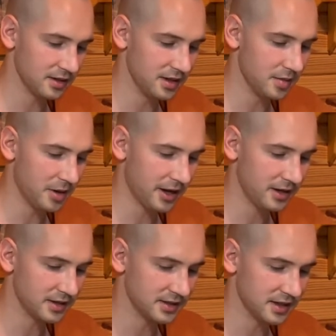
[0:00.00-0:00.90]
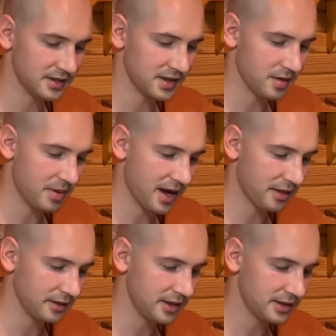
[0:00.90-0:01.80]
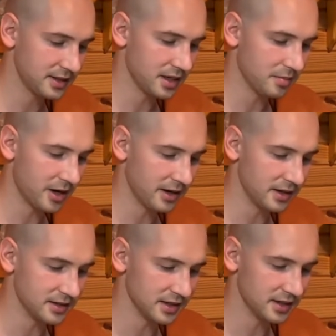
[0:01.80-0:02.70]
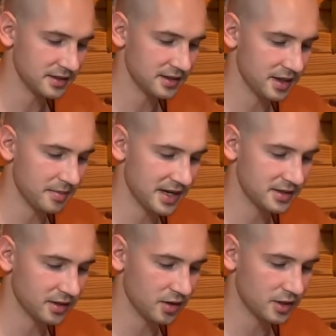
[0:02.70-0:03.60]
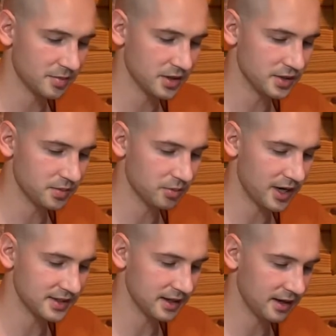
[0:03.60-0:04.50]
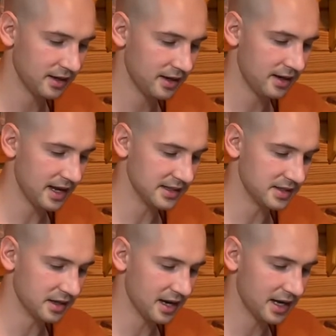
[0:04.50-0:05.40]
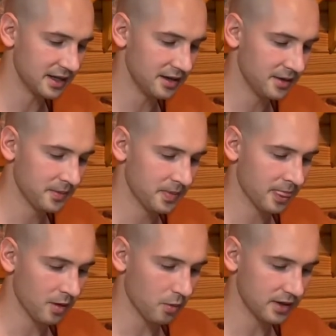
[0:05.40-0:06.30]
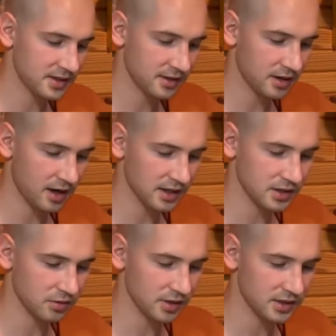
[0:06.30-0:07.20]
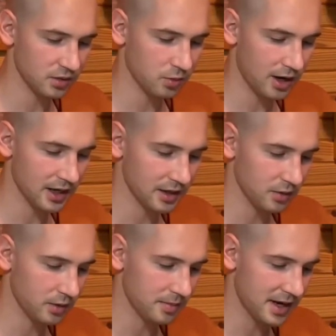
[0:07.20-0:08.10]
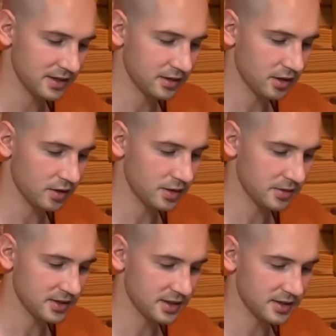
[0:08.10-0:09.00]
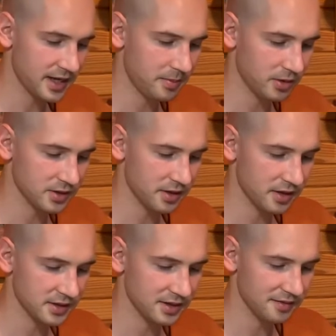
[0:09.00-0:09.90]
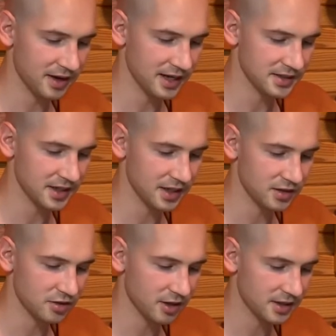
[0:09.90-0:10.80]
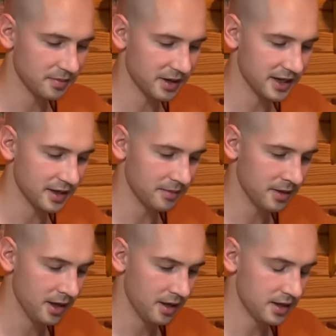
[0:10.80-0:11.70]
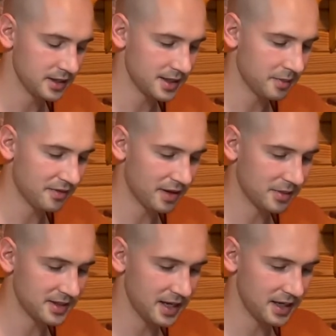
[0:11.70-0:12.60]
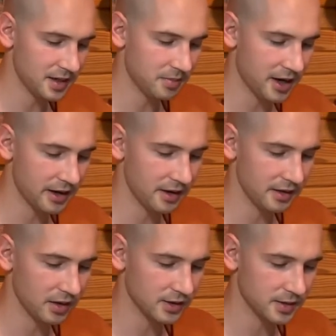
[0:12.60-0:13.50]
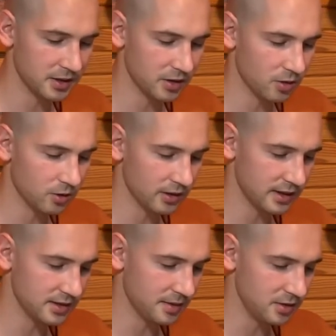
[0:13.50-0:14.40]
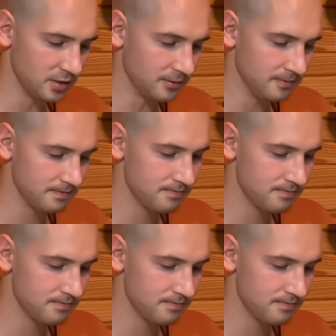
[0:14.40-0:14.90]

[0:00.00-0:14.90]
Nibbana exists and the path leading to Nibbana exists, and Master Gotama is present as the guide, what is the cause and reason why, when Master Gotama's disciples are thus advised and instructed by him, some of them attain Nibbana, the ultimate goal, and some do